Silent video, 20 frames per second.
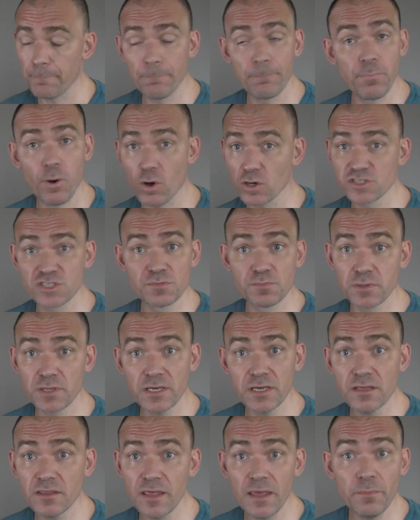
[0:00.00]

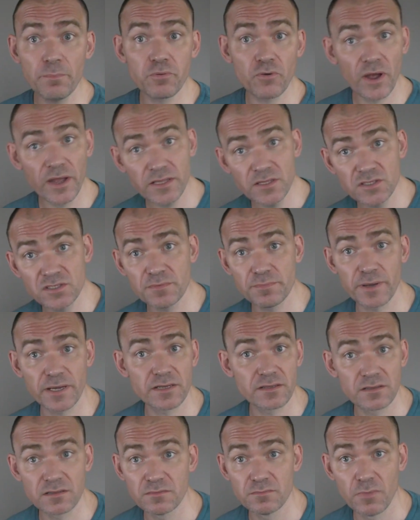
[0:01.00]
Possibly their brains are
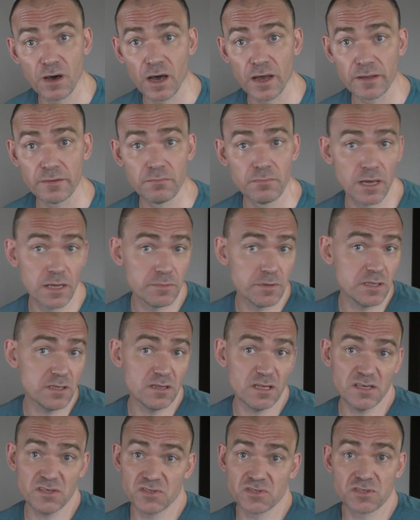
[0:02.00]
better than mine. Maybe
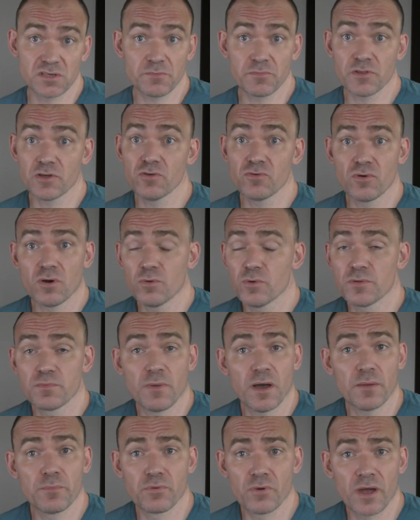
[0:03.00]
there's something wrong with
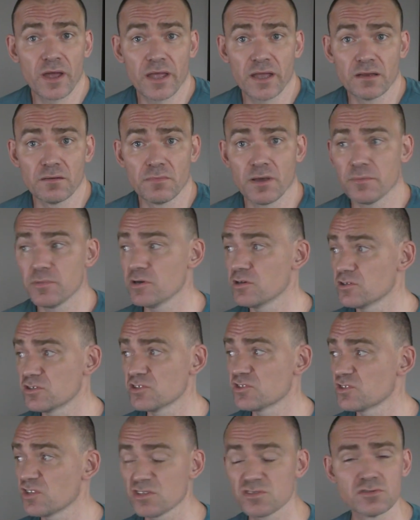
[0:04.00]
my brain. Maybe it
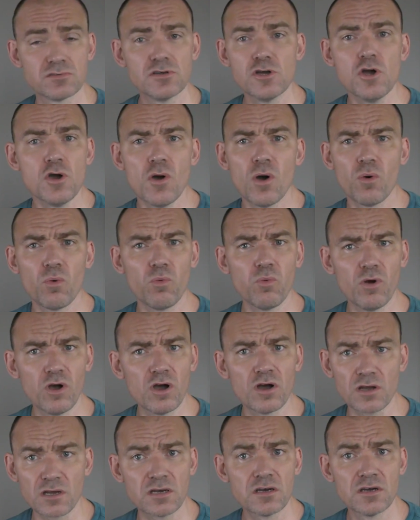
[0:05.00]
just doesn't
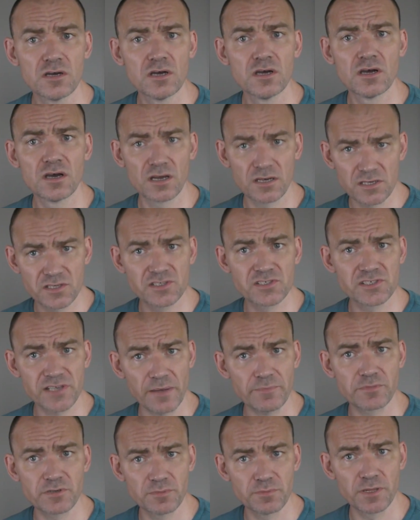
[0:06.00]
work
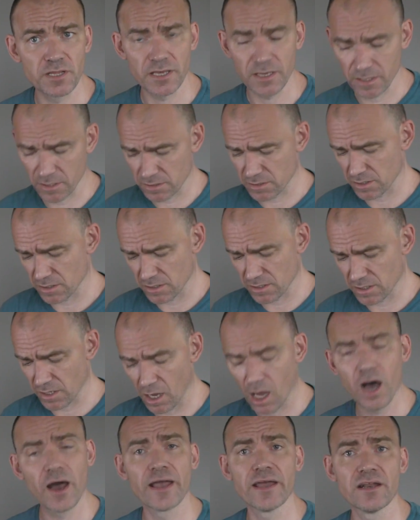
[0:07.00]
acceptably at a
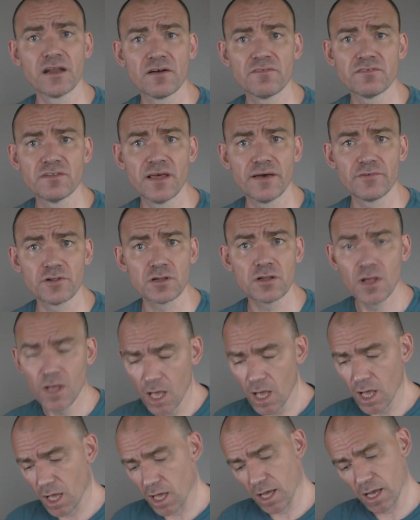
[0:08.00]
high enough level.
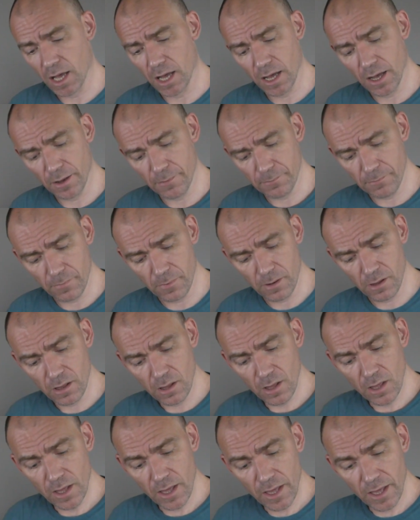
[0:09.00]

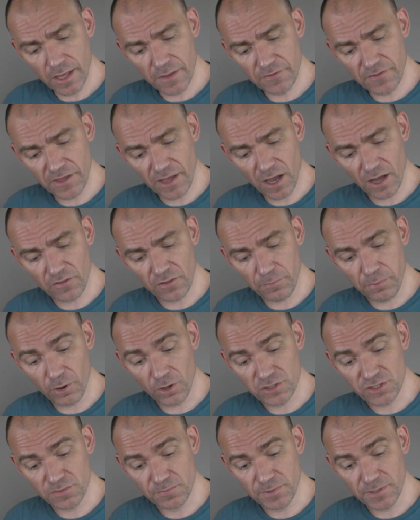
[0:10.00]
The other
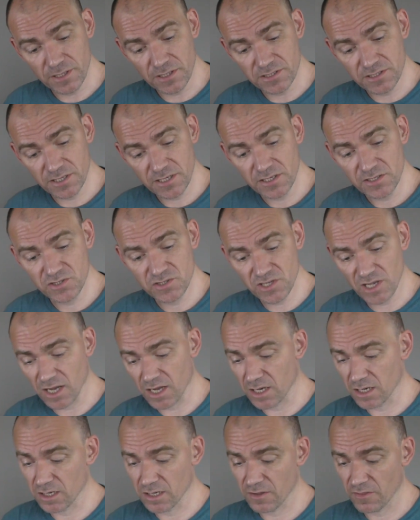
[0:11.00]
possibilities
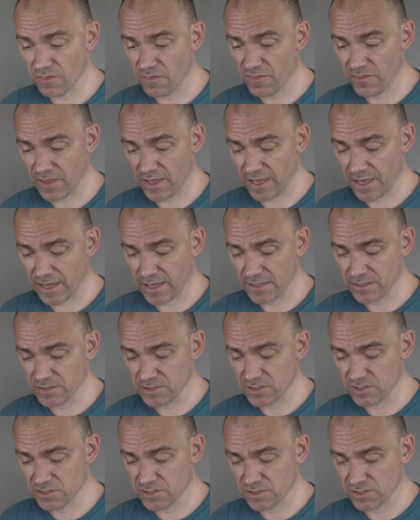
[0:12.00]
are that,